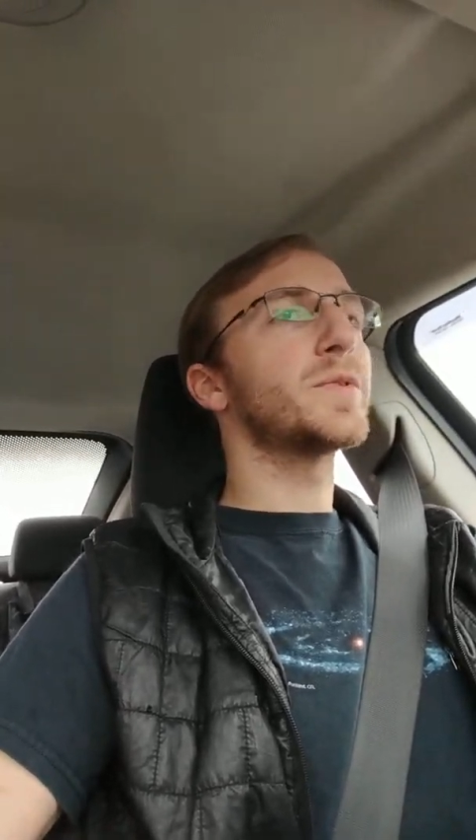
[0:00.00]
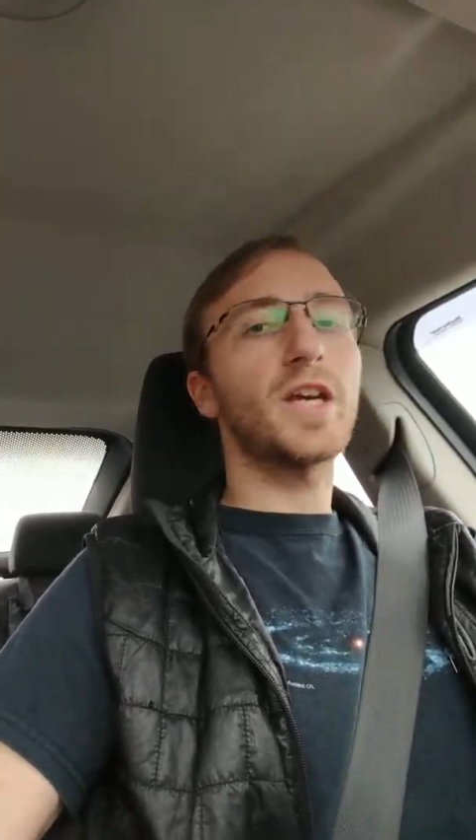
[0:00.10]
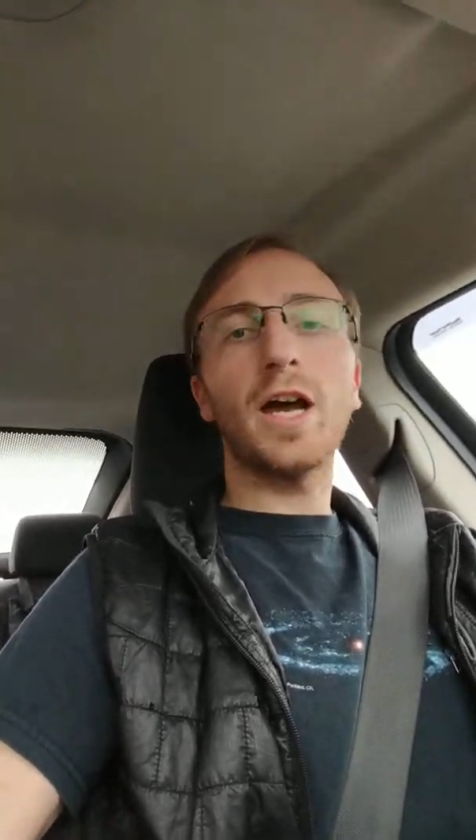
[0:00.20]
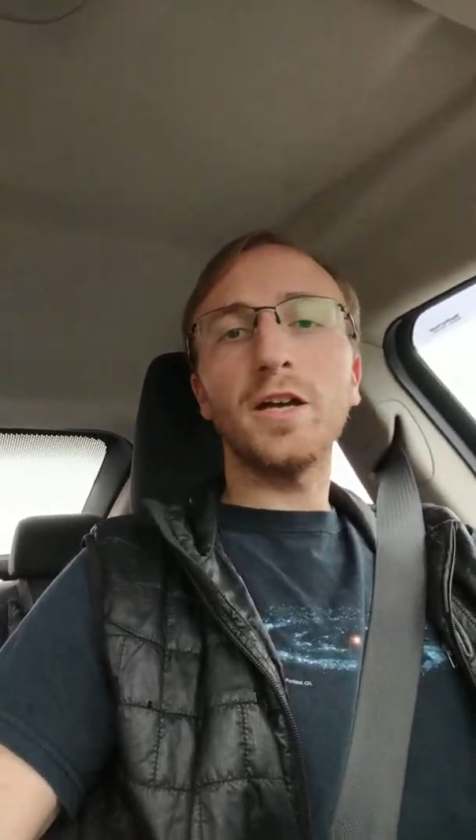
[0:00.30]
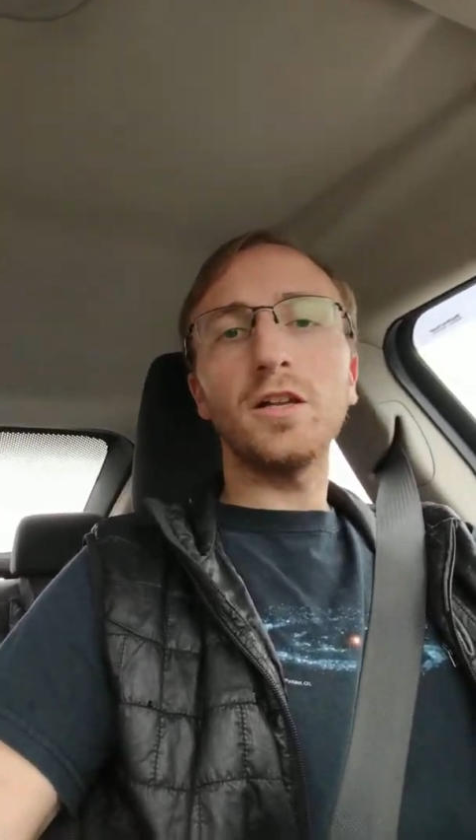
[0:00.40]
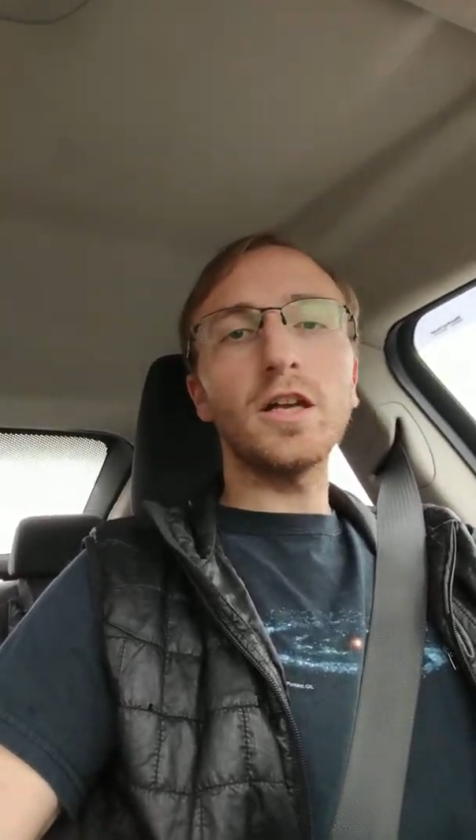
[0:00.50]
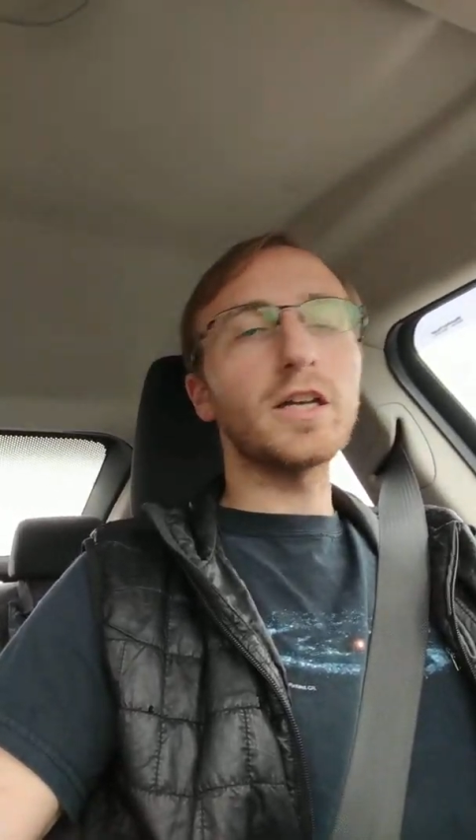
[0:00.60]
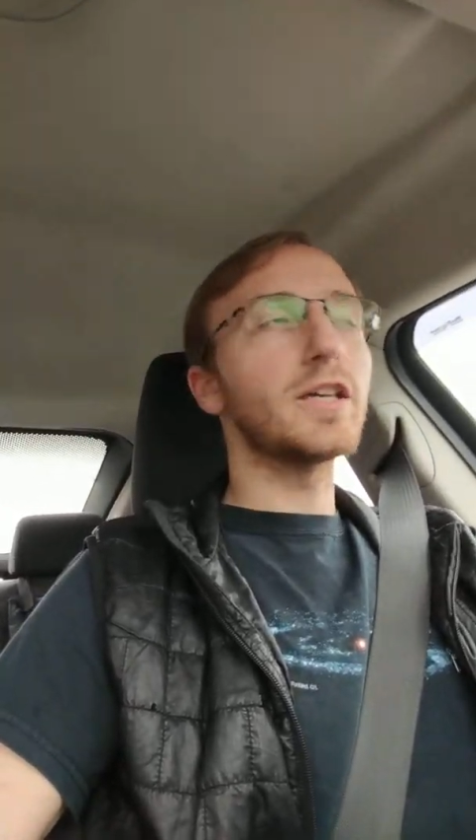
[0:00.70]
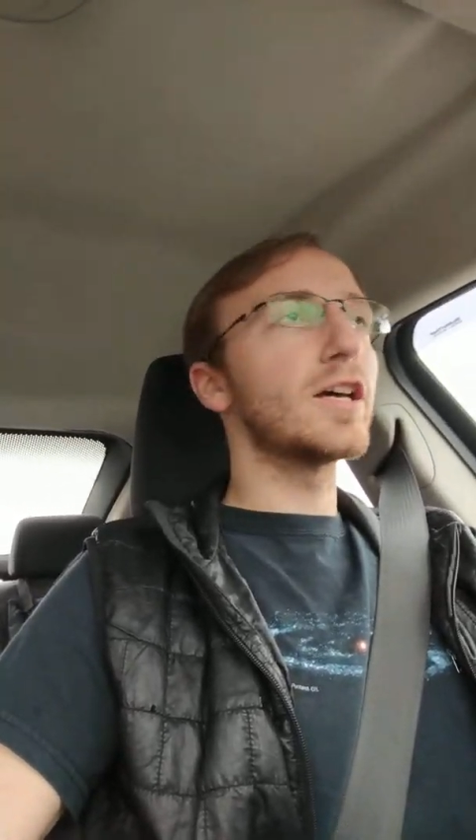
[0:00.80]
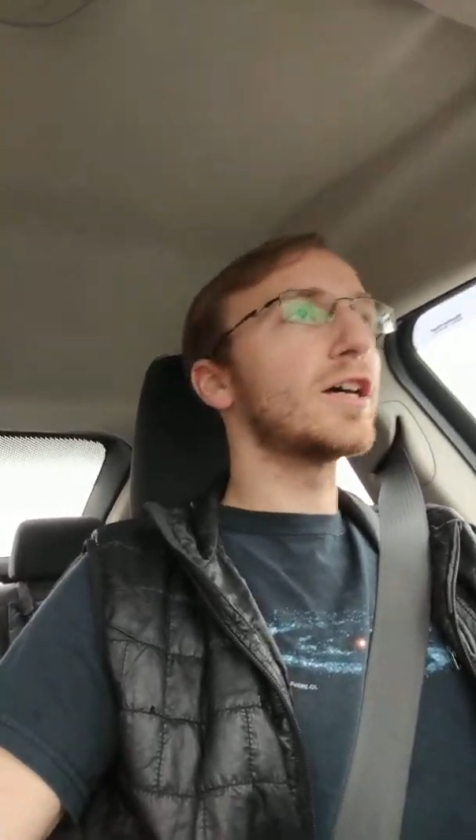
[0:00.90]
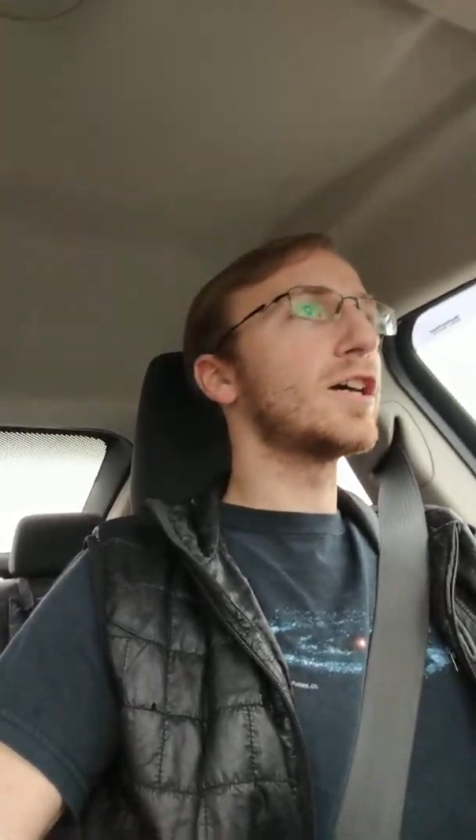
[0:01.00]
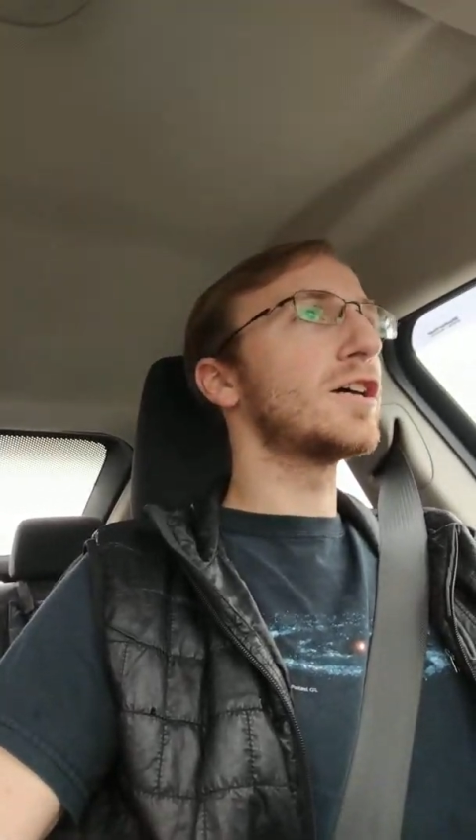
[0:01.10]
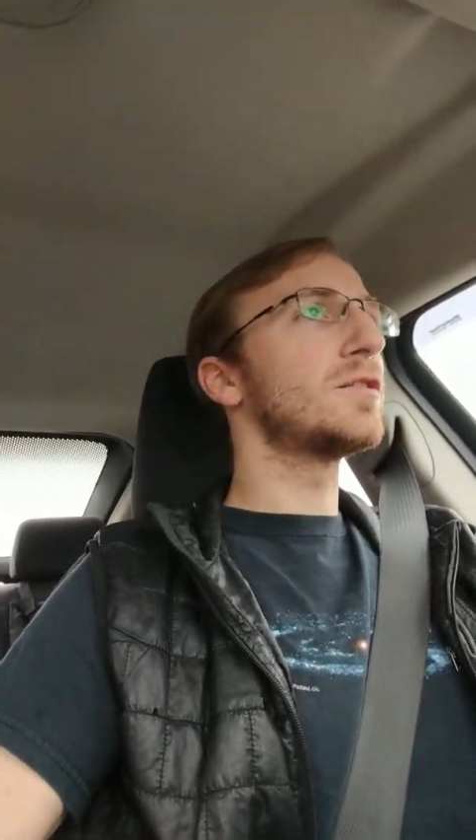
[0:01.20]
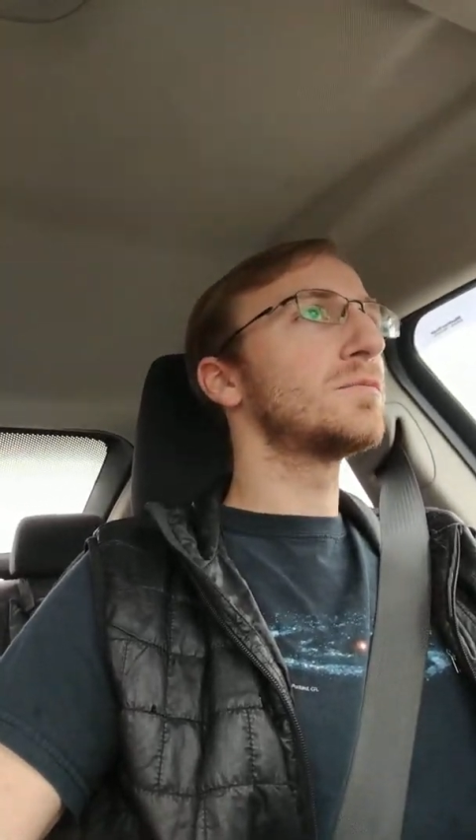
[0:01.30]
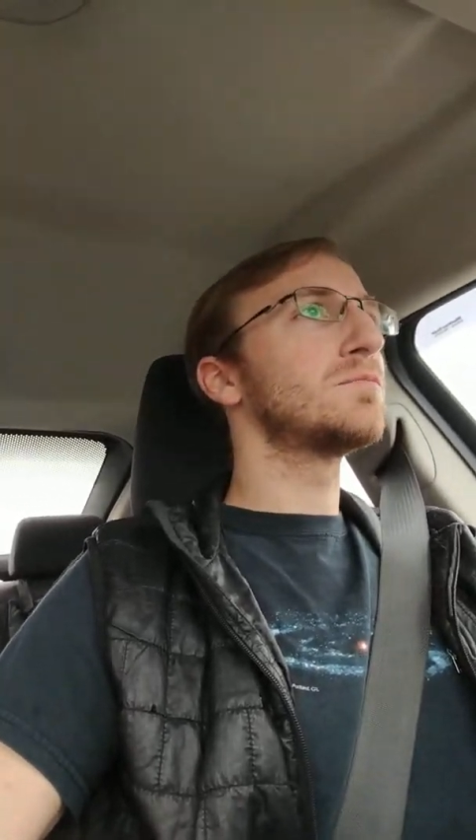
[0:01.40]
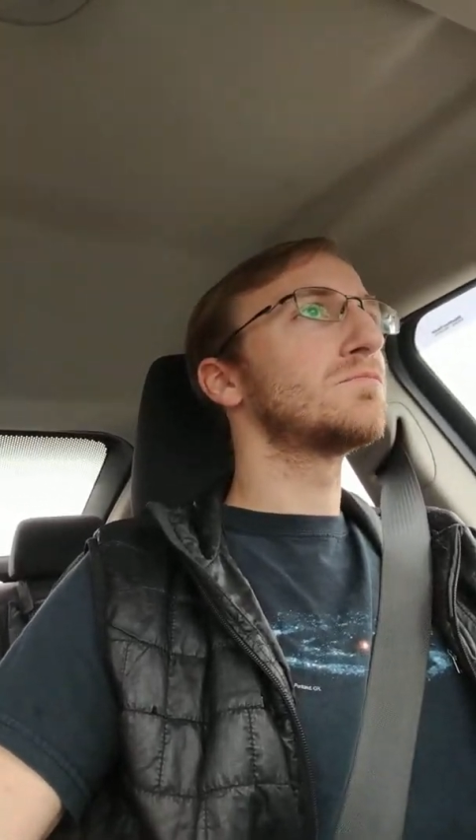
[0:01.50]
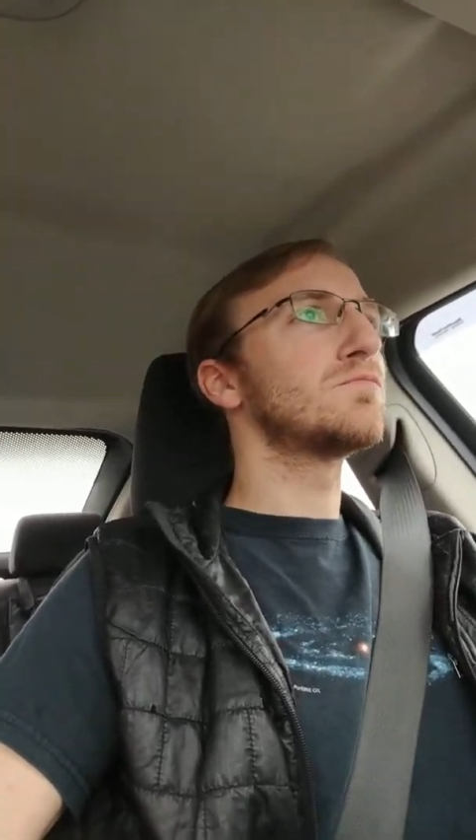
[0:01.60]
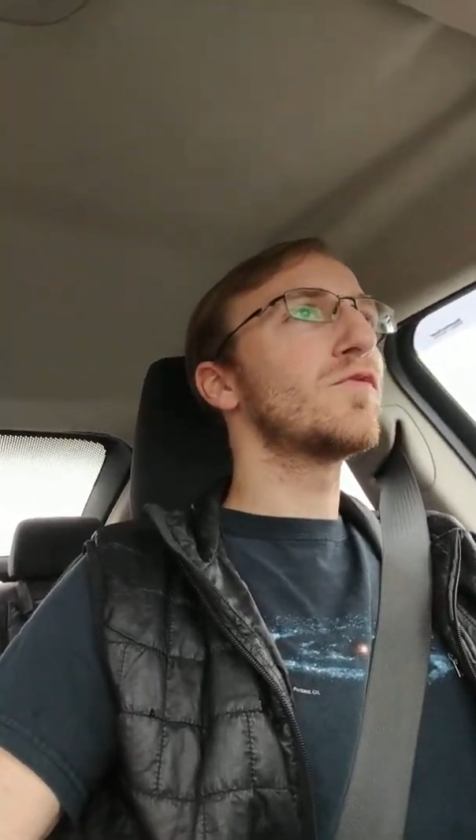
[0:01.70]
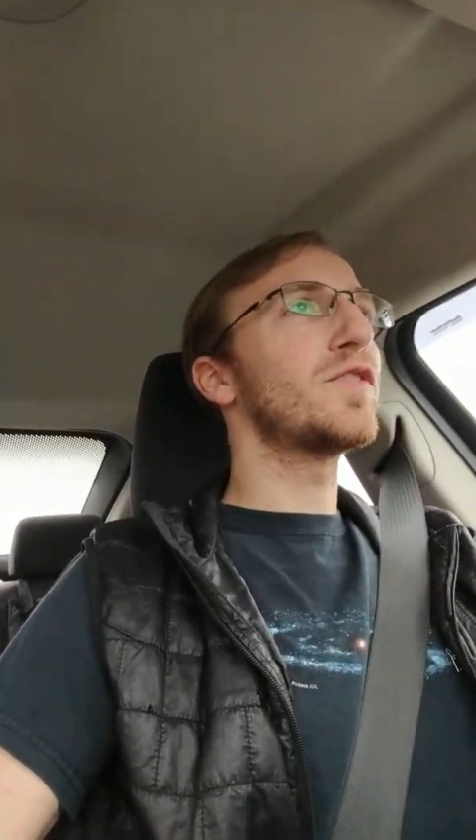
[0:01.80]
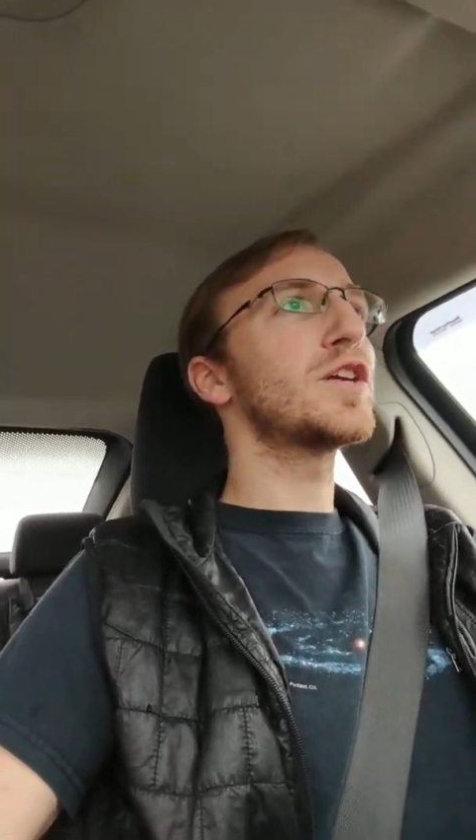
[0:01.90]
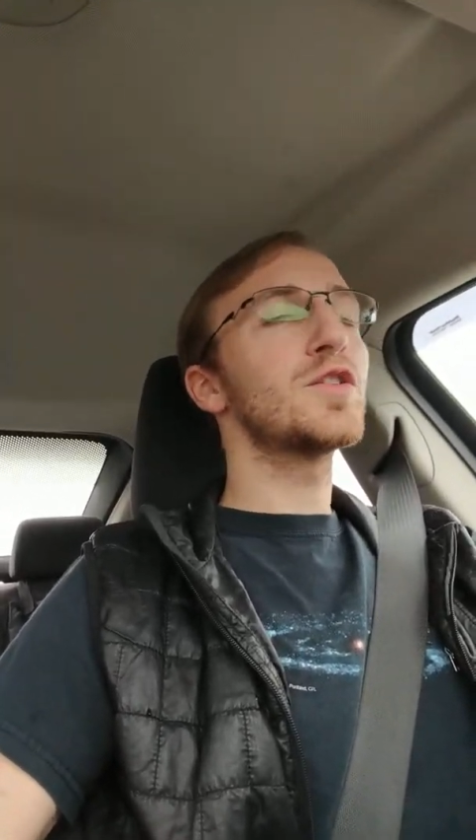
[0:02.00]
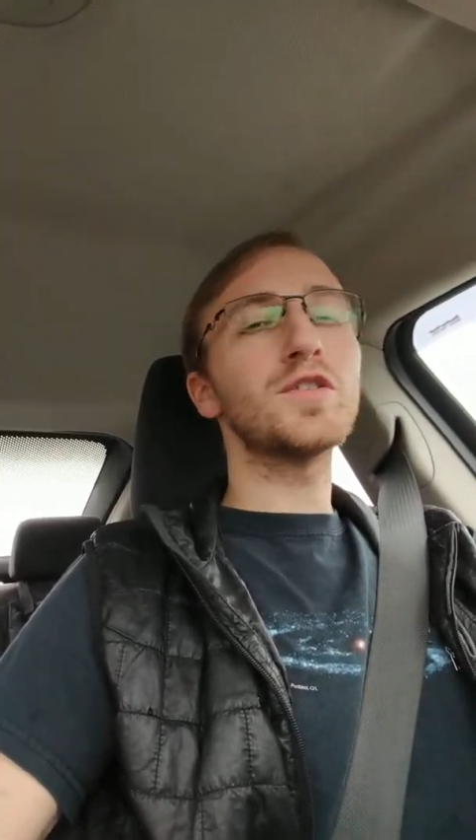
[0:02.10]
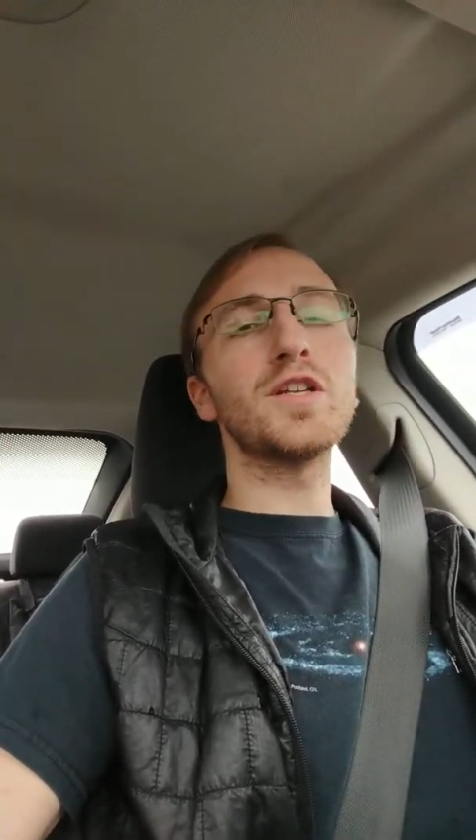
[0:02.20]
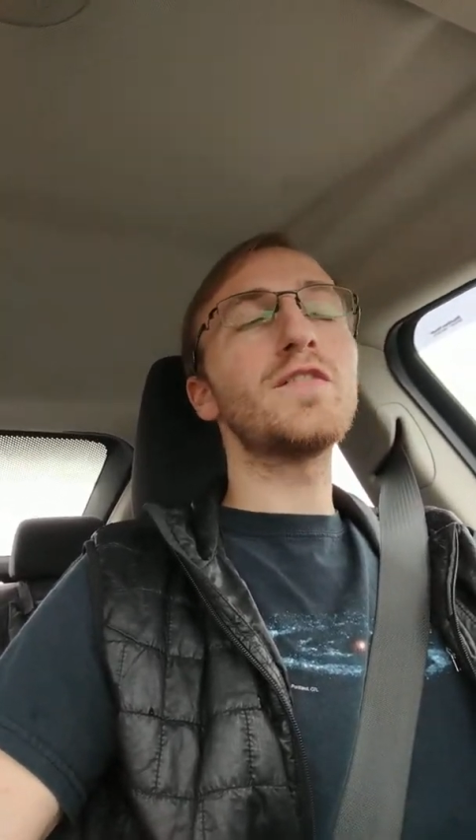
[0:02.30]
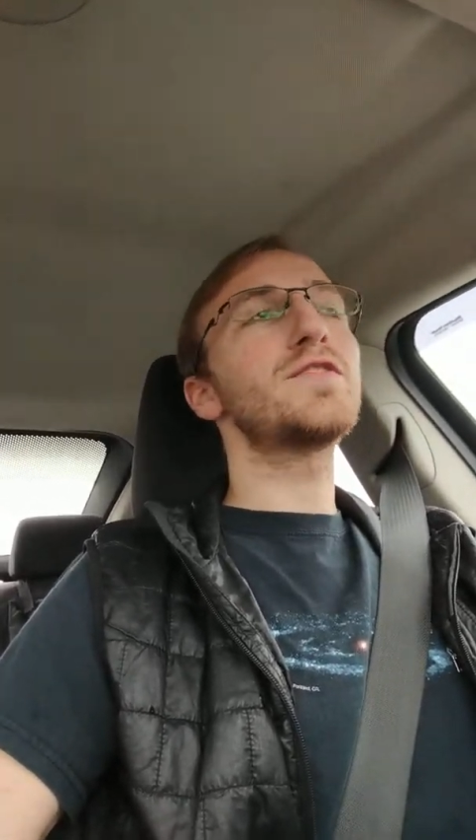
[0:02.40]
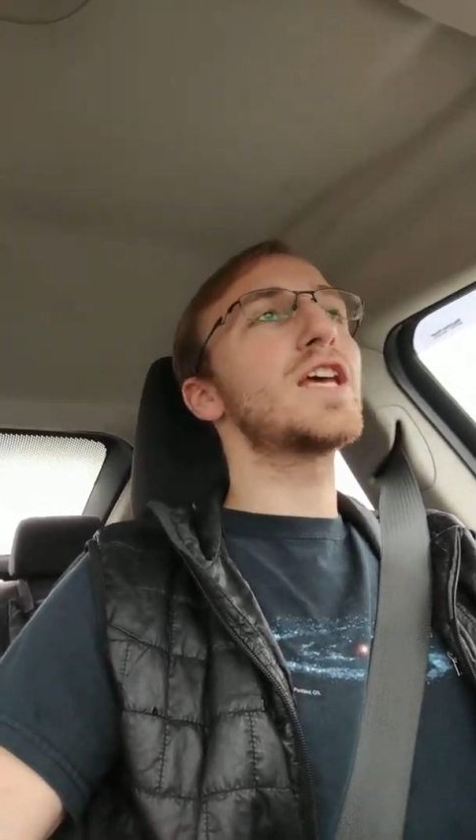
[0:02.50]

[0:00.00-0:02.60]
Kyle. I figured there's enough